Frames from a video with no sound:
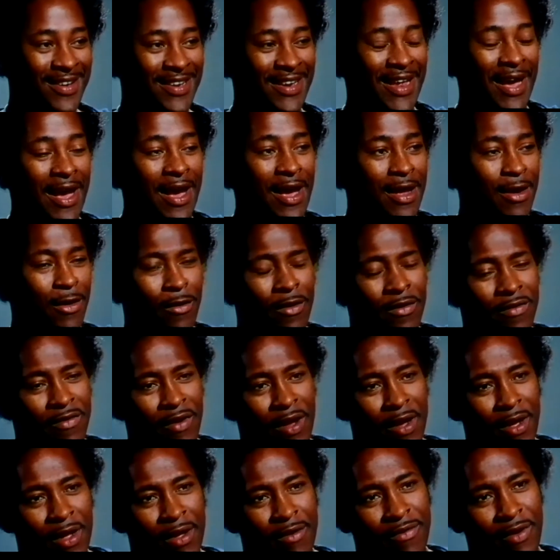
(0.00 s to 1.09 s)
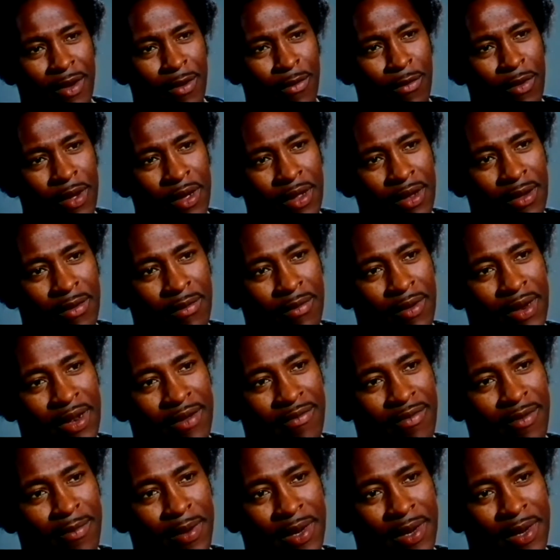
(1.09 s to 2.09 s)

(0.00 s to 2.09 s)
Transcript: died or if I will or whatever,